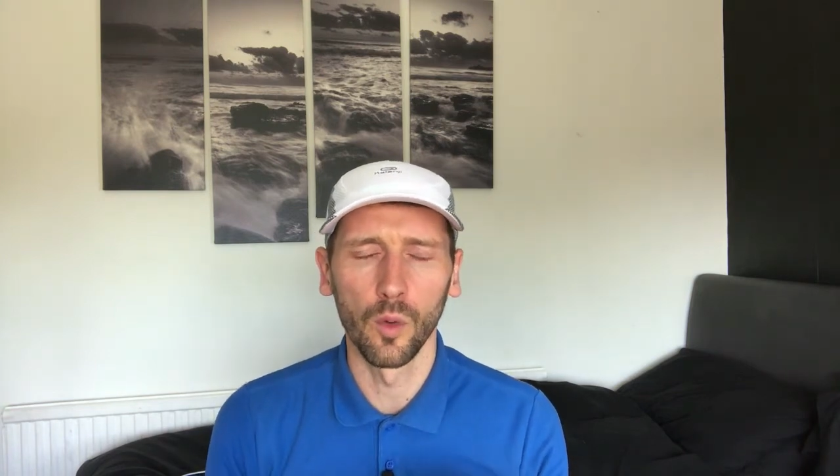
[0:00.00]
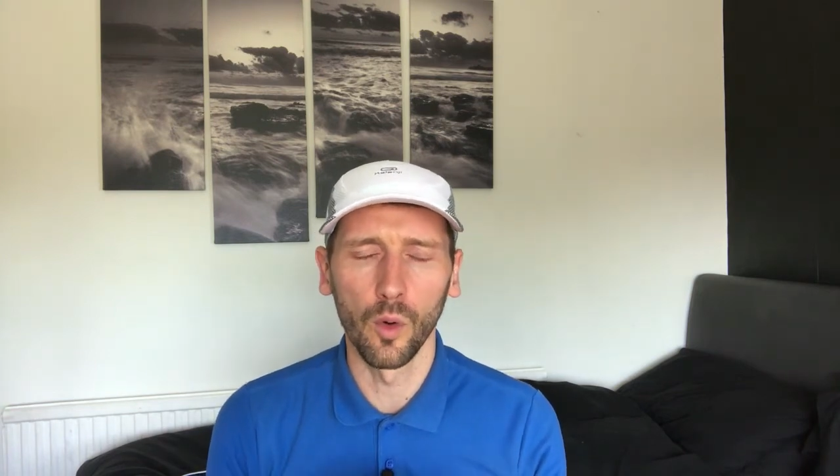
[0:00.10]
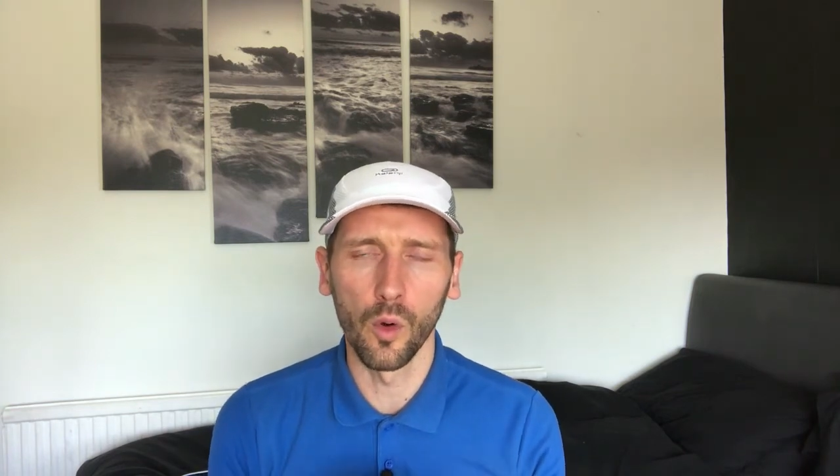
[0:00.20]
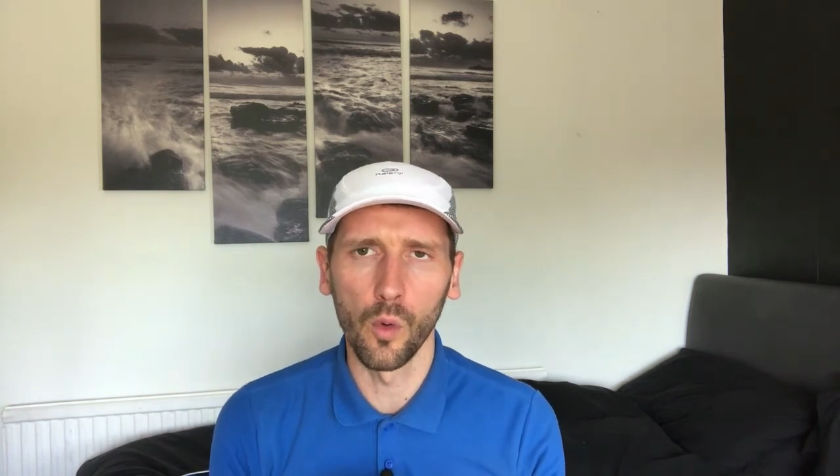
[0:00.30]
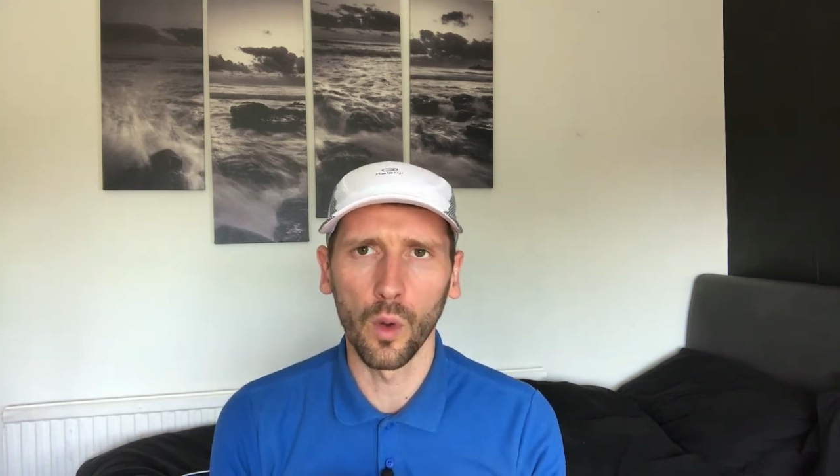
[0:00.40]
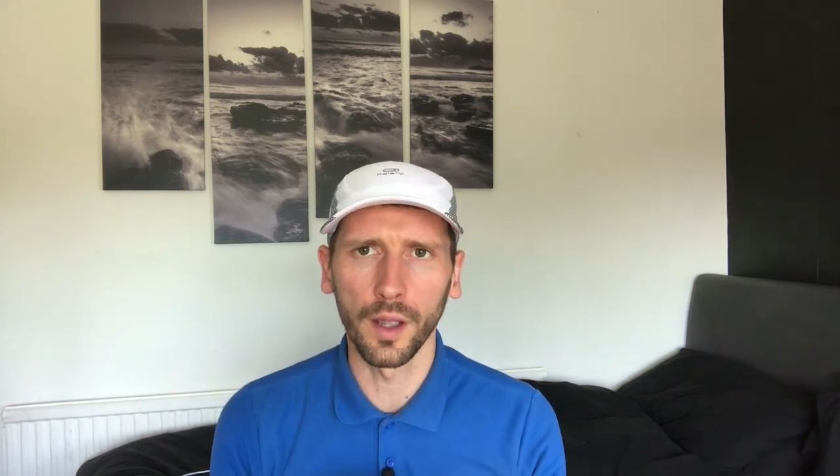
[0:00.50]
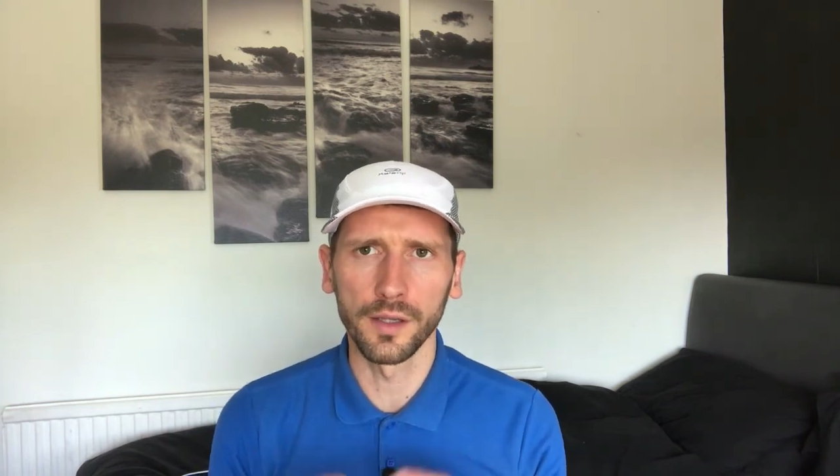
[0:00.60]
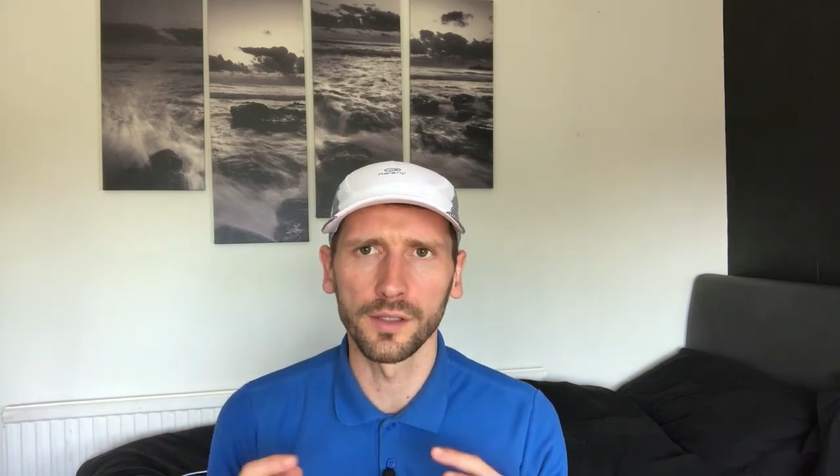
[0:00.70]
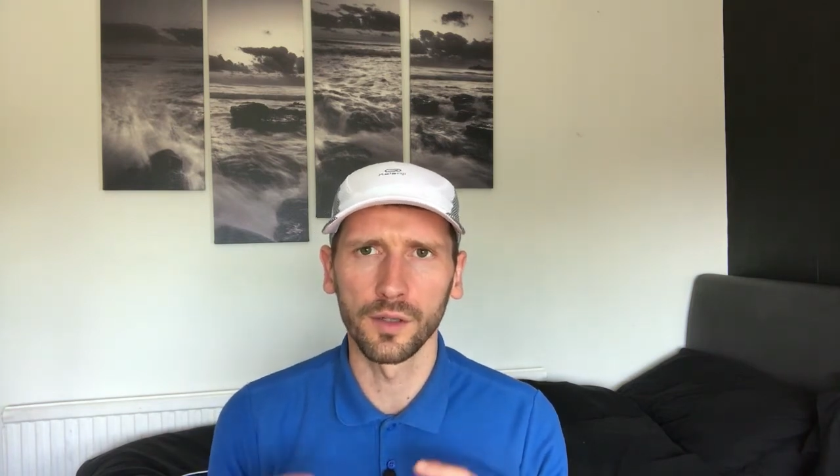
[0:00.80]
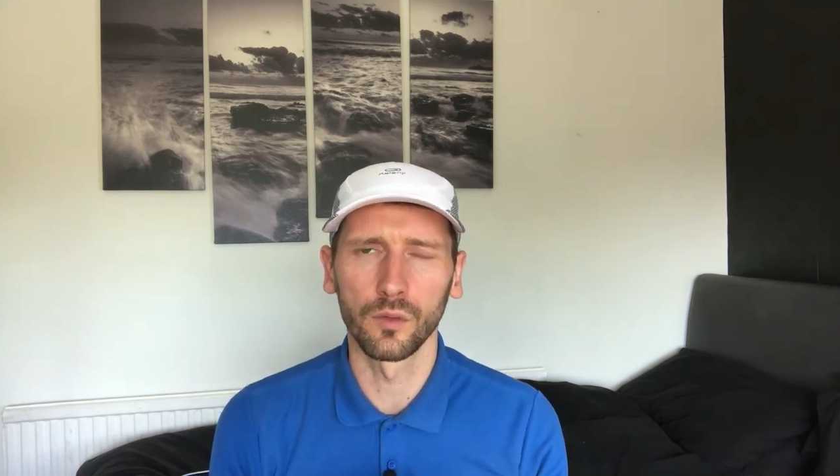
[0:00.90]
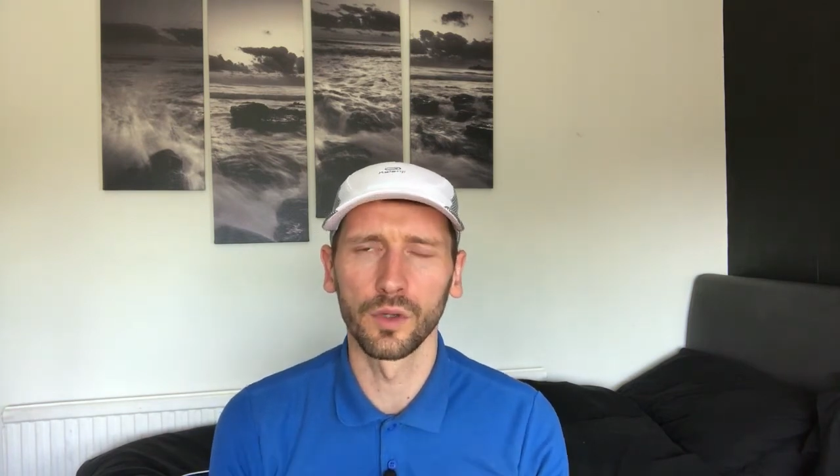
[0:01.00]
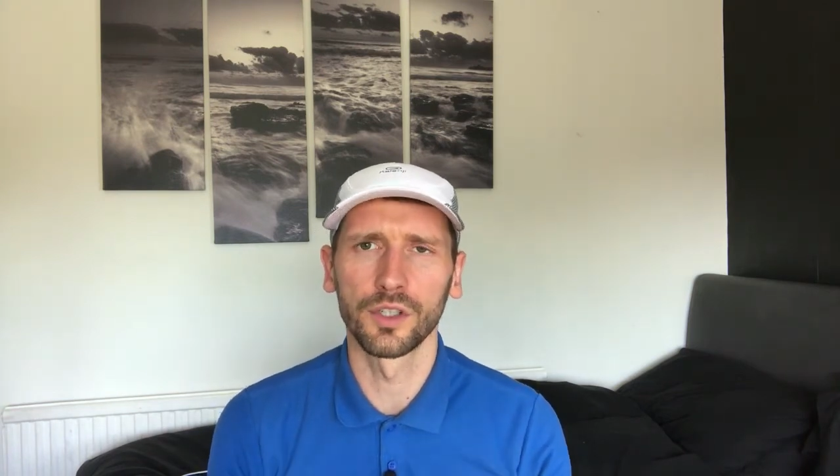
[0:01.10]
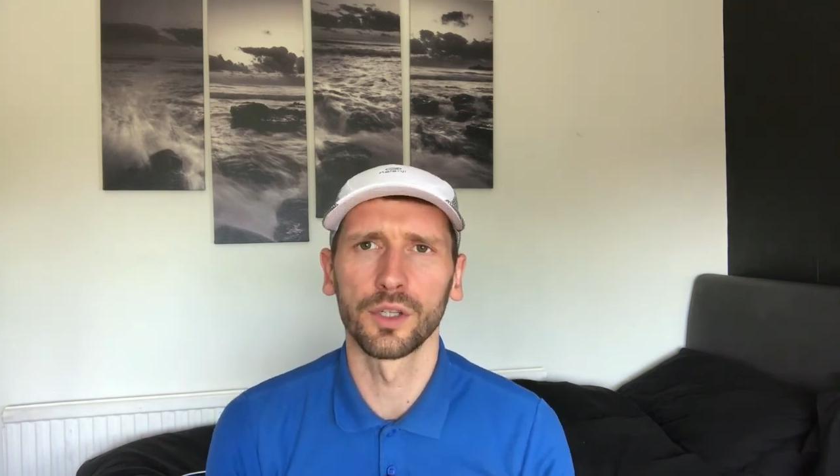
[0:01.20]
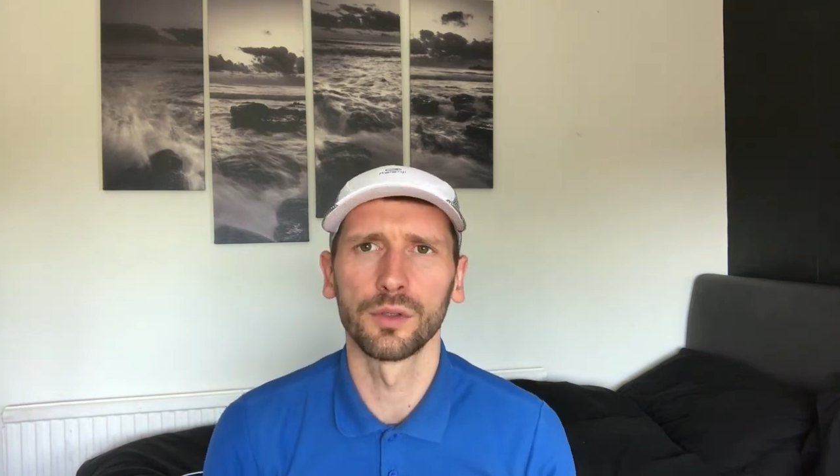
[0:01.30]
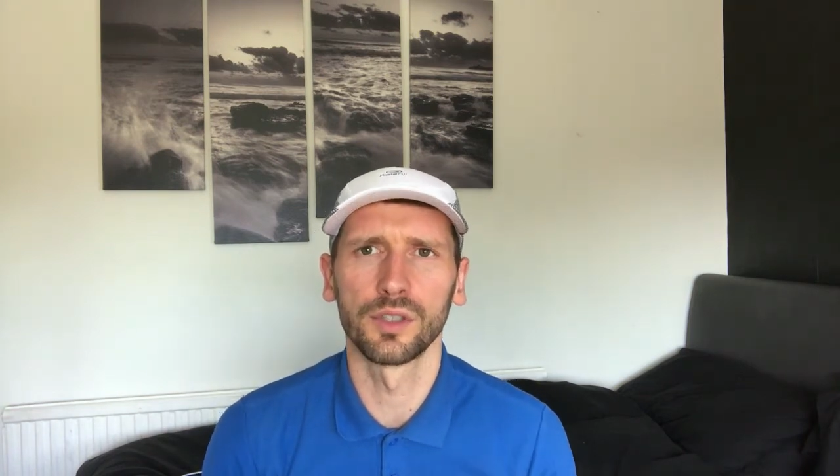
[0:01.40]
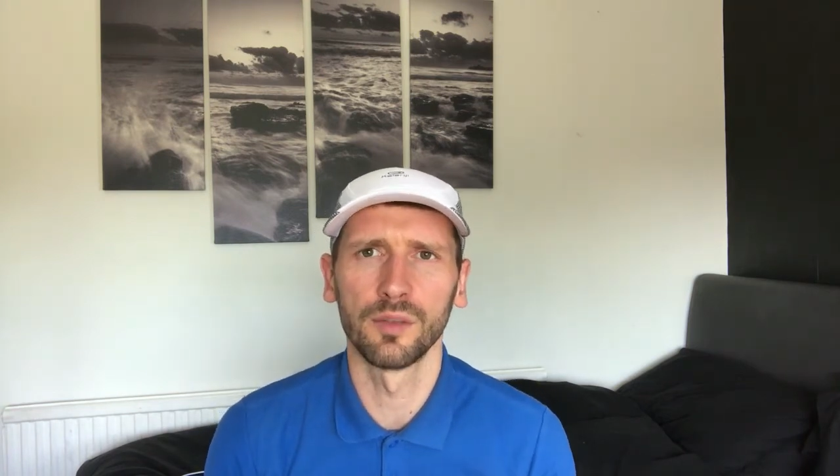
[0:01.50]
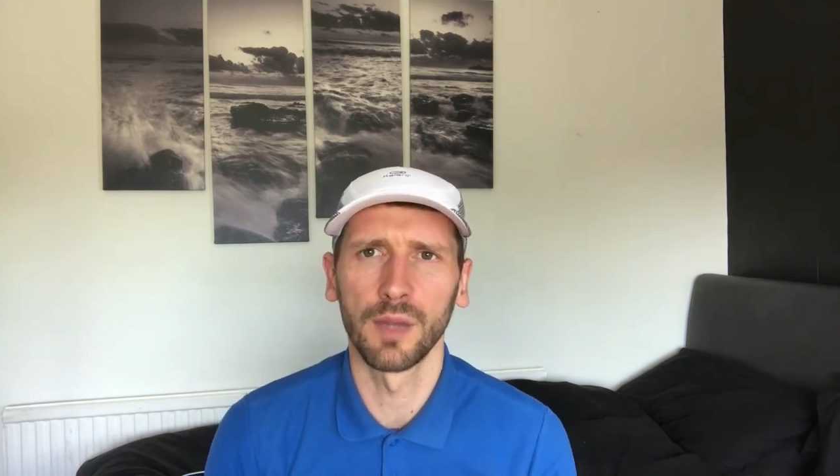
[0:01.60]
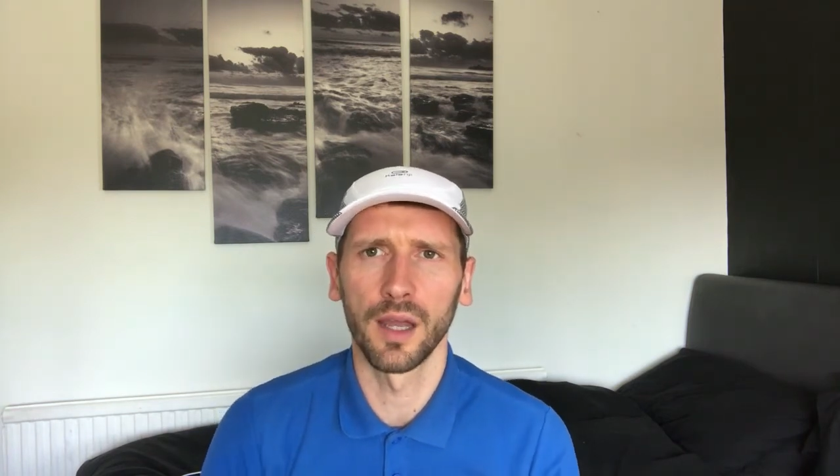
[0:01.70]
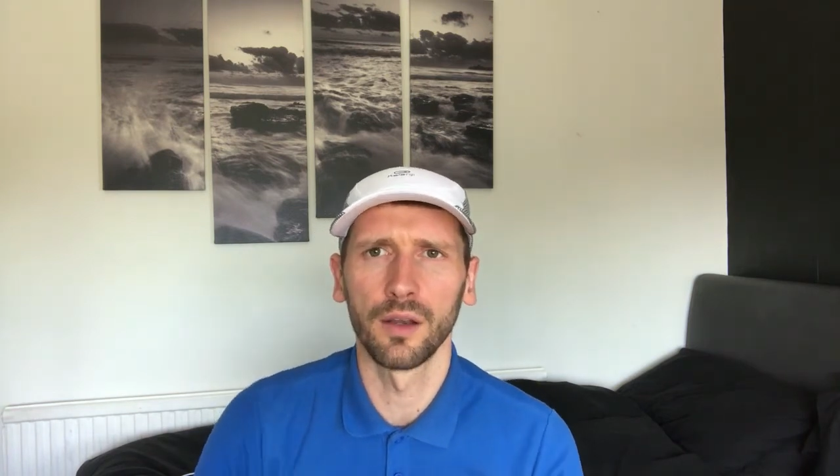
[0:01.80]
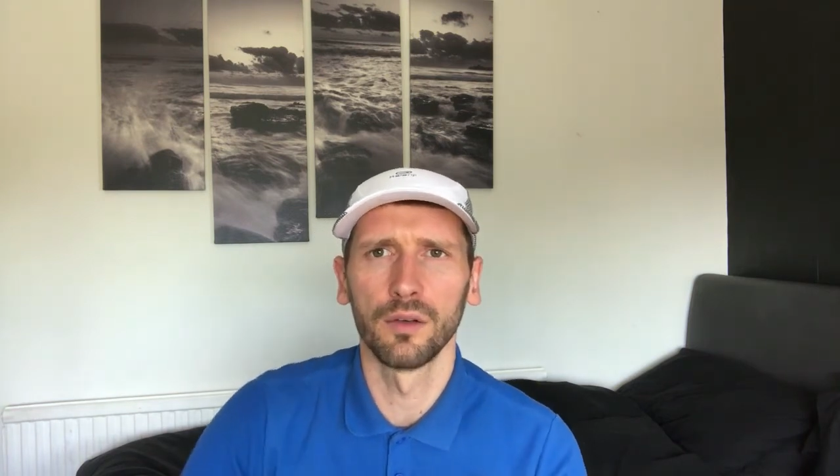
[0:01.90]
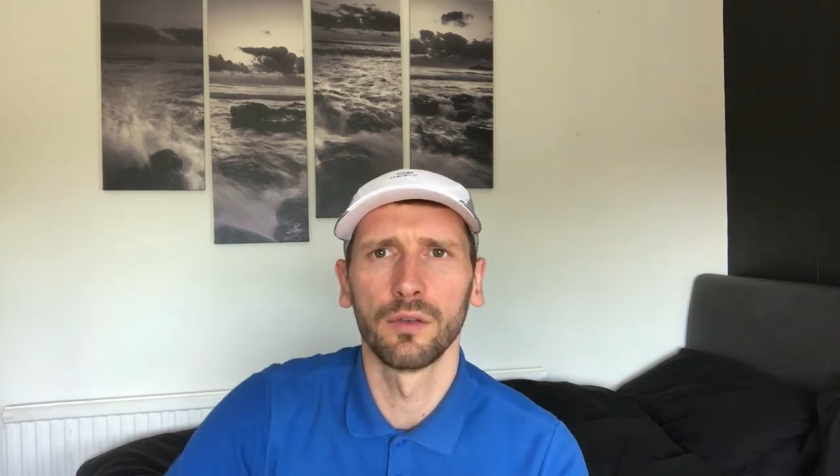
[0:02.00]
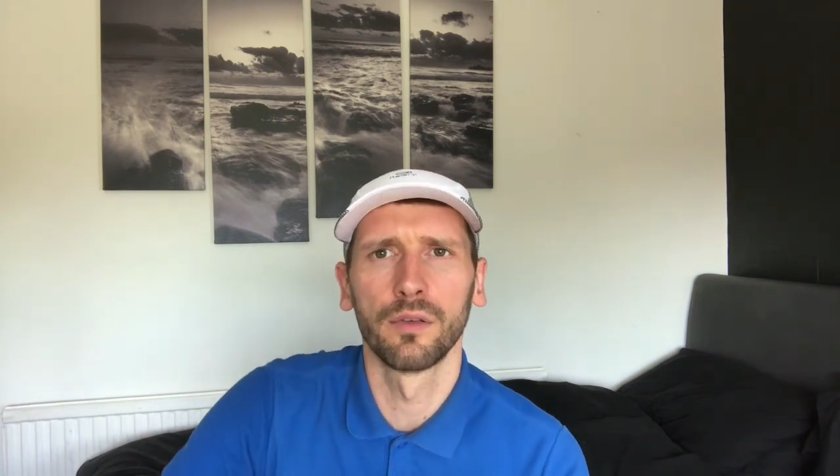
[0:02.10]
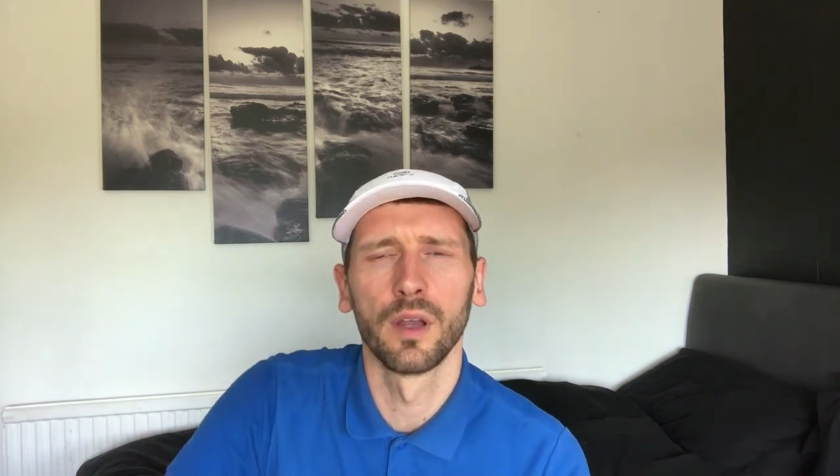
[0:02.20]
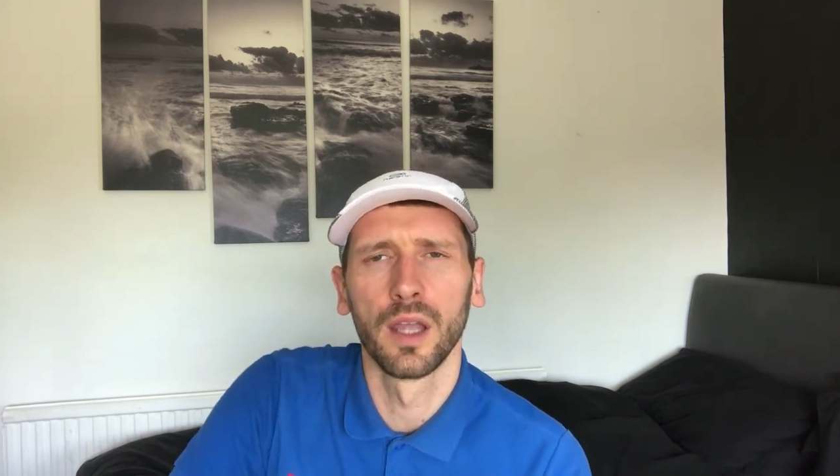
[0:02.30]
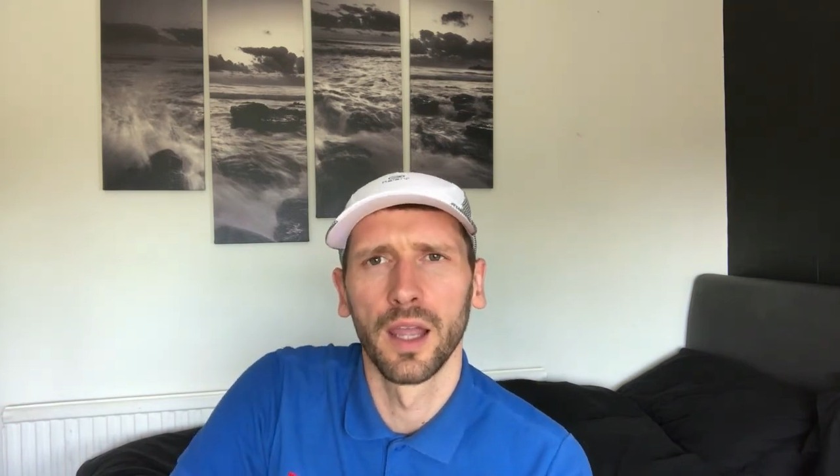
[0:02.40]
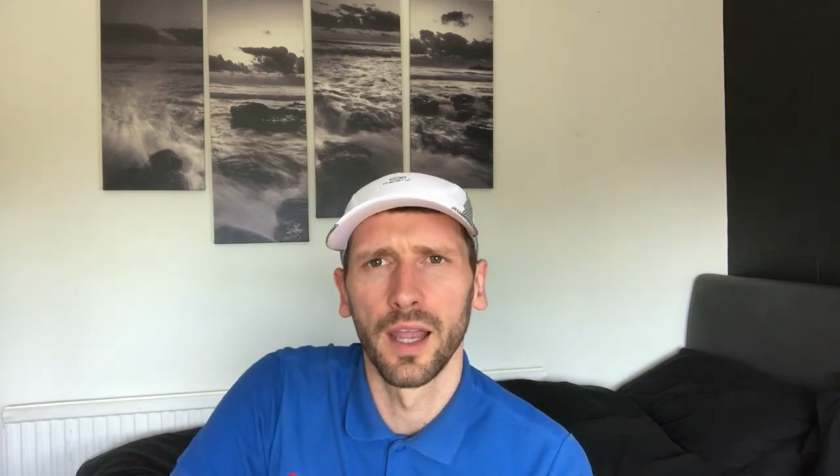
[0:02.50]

will always reduce the amount of